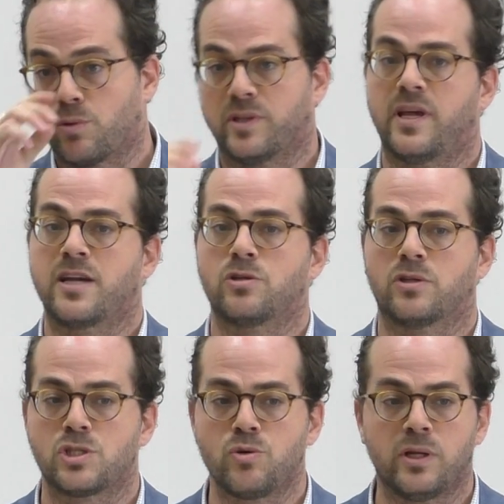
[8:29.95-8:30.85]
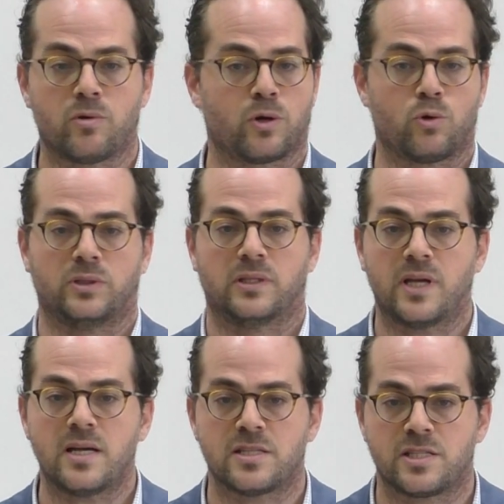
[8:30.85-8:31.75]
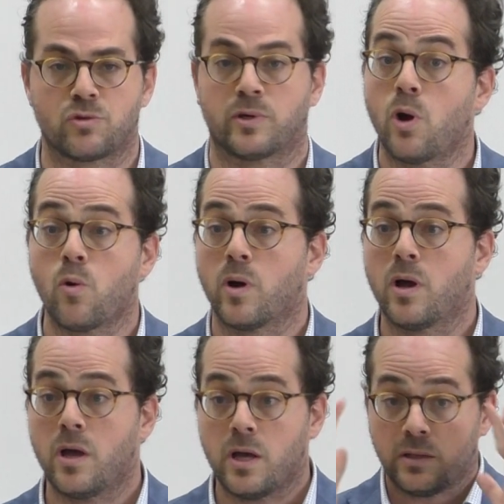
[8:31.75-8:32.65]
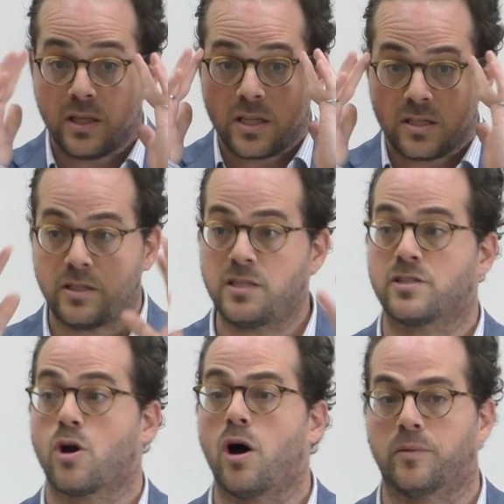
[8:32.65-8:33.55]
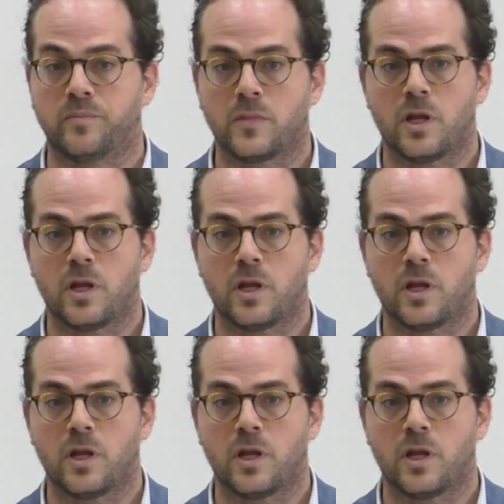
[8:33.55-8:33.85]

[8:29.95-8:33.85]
There were tanks on the street, there were coup d'etats, etc. No, this is gone.